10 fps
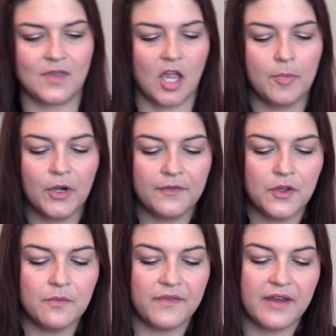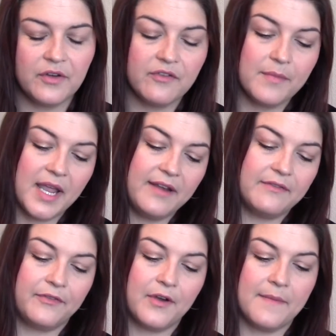A perfume favorite of mine
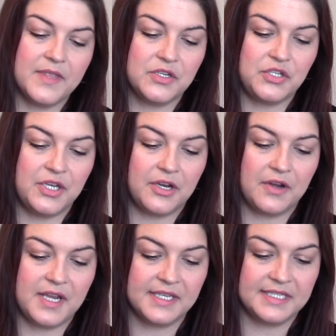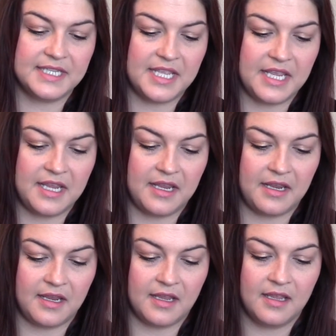from this year is
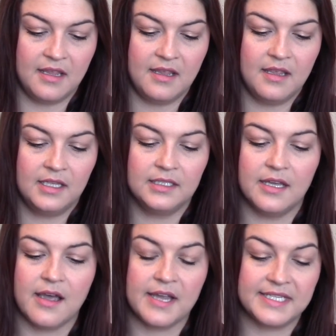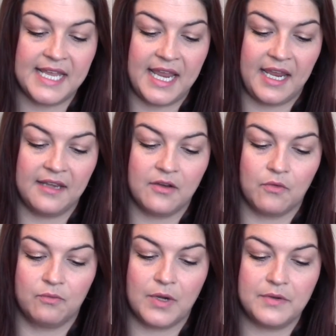the L'Occitane
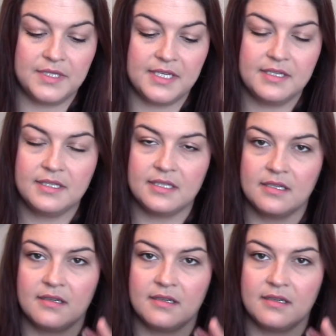Roses